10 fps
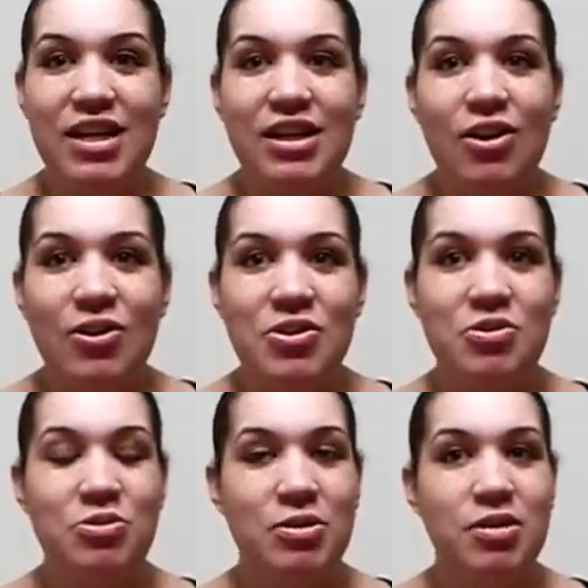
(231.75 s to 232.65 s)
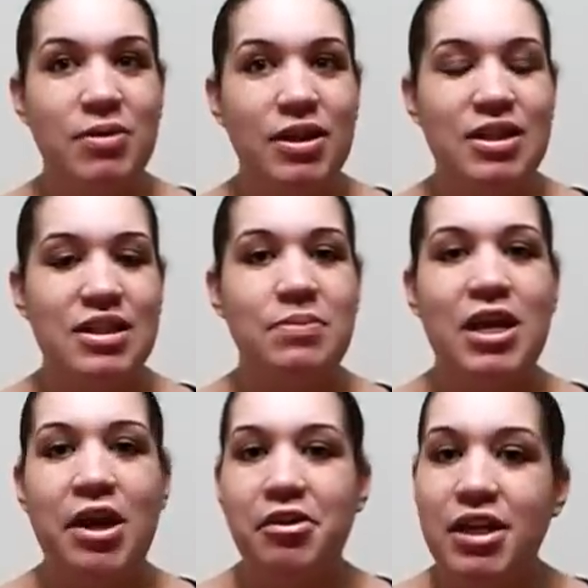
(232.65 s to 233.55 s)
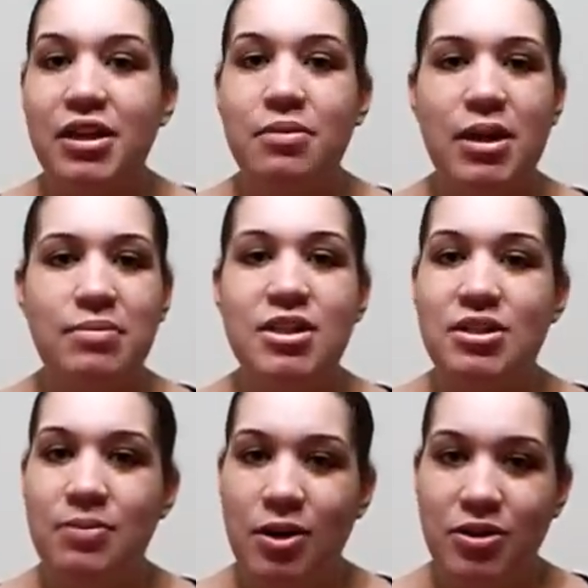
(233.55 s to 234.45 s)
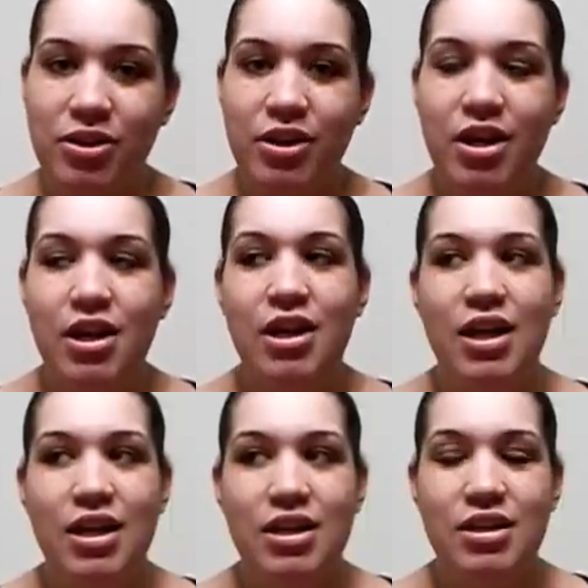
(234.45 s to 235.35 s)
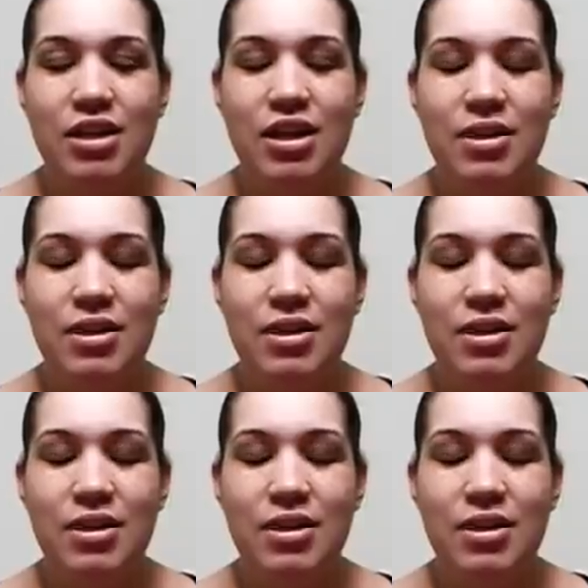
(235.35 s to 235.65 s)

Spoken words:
and also it's really weird because I'm carrying the baby smaller, and